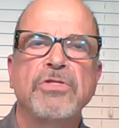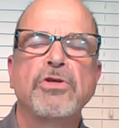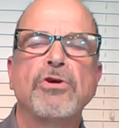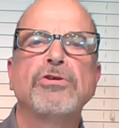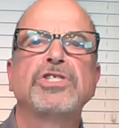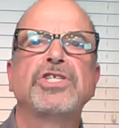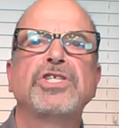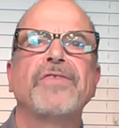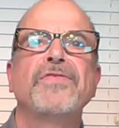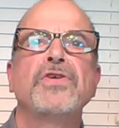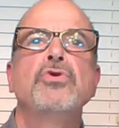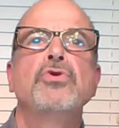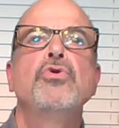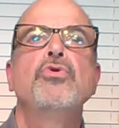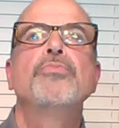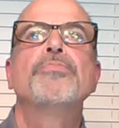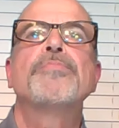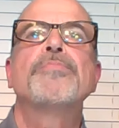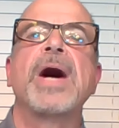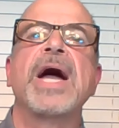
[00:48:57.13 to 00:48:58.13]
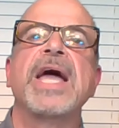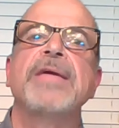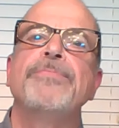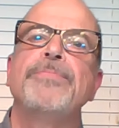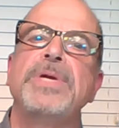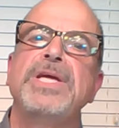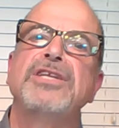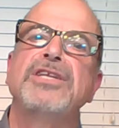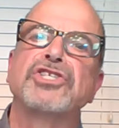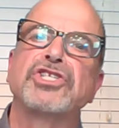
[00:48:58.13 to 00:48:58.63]
Those of you who
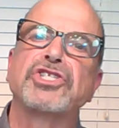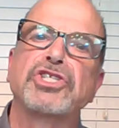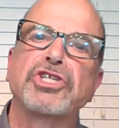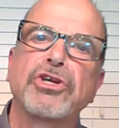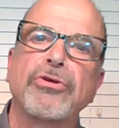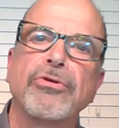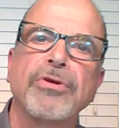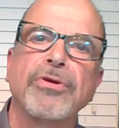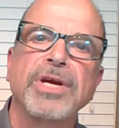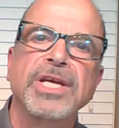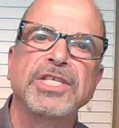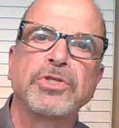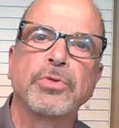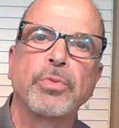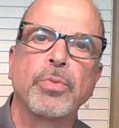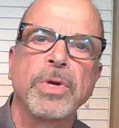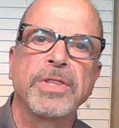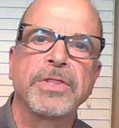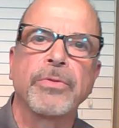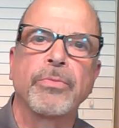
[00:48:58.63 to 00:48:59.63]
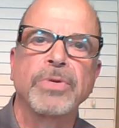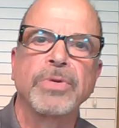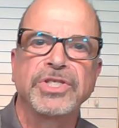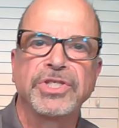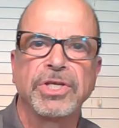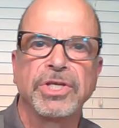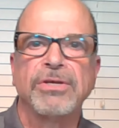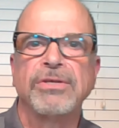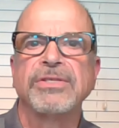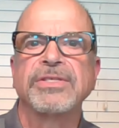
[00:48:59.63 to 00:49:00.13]
might be discouraged with the
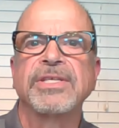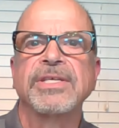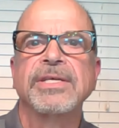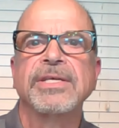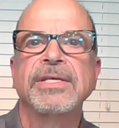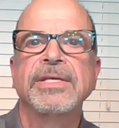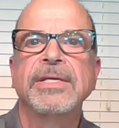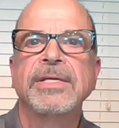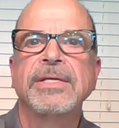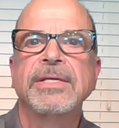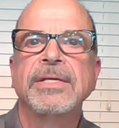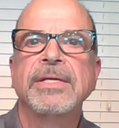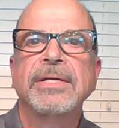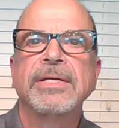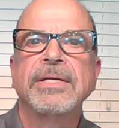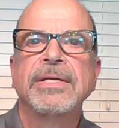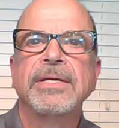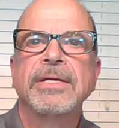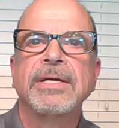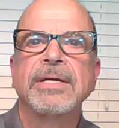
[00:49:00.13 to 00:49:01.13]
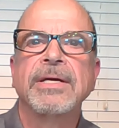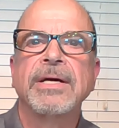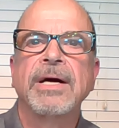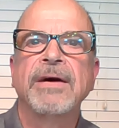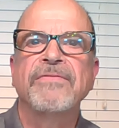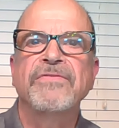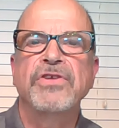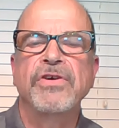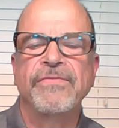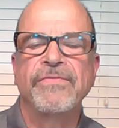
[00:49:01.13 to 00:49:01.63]
result
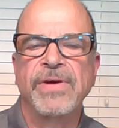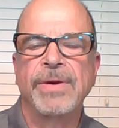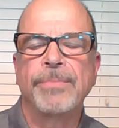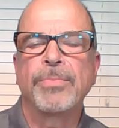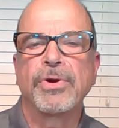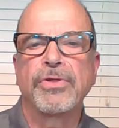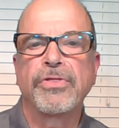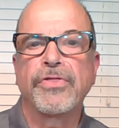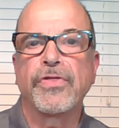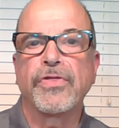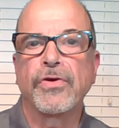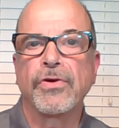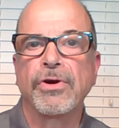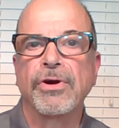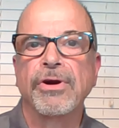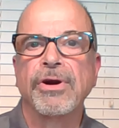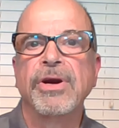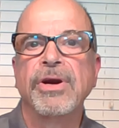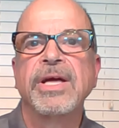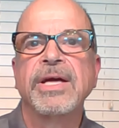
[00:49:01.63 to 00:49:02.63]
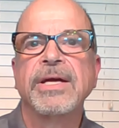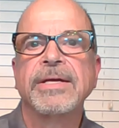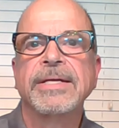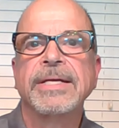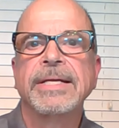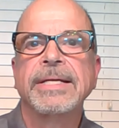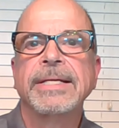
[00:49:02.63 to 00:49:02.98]
of November 3rd